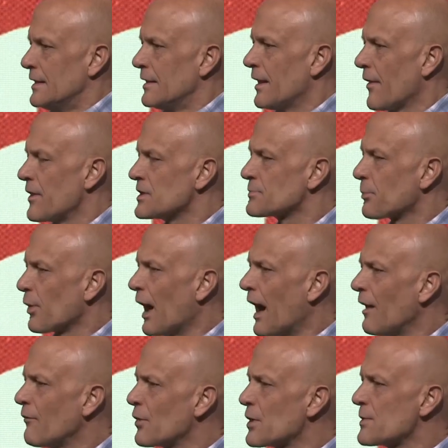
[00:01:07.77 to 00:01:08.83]
Now, these
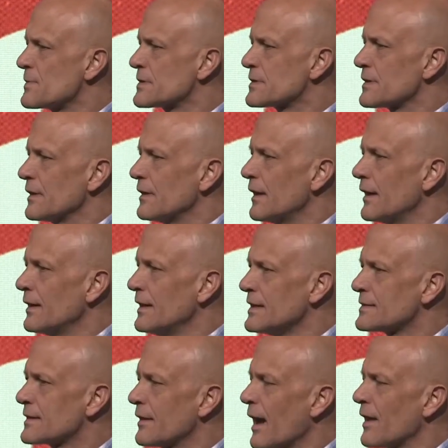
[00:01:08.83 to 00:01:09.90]
Proverbs, at
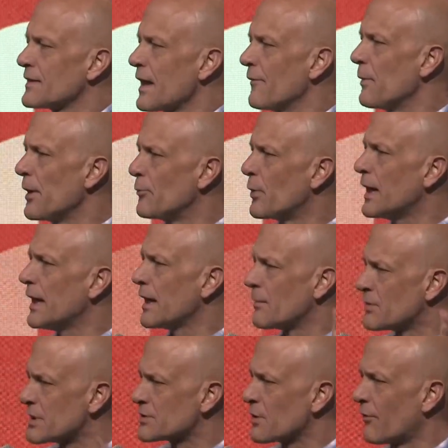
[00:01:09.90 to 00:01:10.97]
least the, as I've been reading them
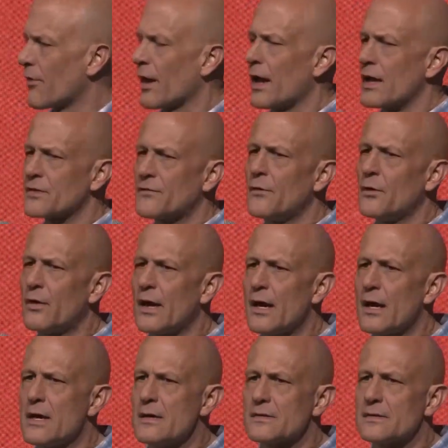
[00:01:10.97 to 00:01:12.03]
just over the last few
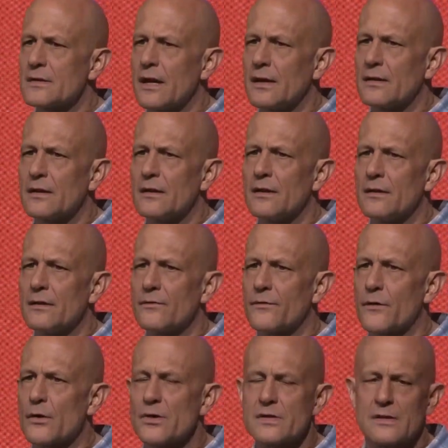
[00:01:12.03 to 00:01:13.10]
days, take the, the
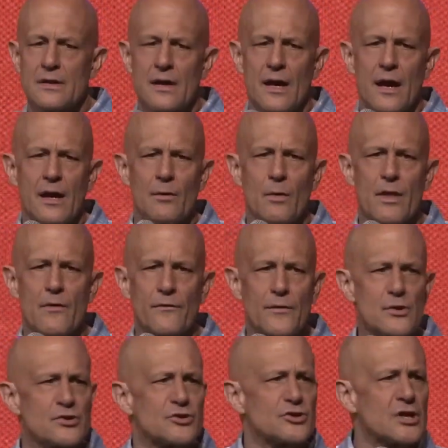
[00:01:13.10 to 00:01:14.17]
first, anyway, the
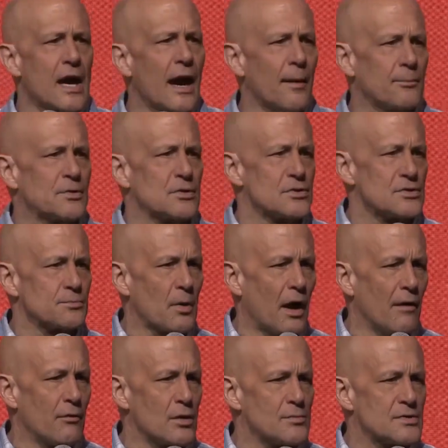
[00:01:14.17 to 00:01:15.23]
first chapters.
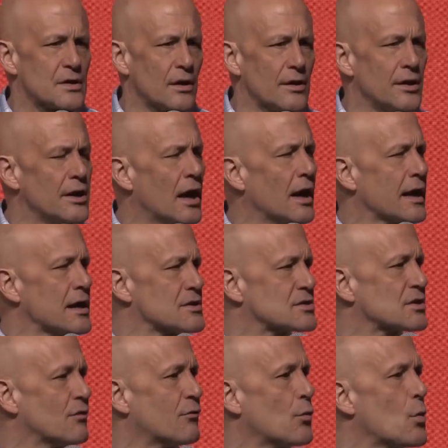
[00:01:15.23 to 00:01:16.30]
Proverbs are
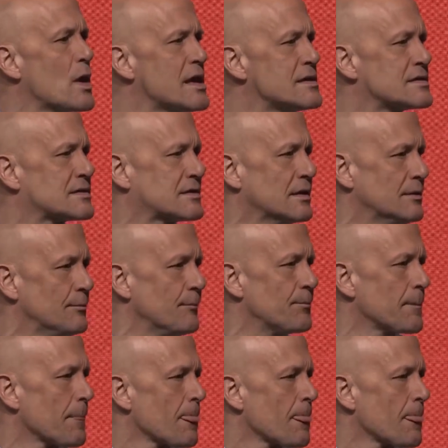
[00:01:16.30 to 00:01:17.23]
nuggets of wisdom.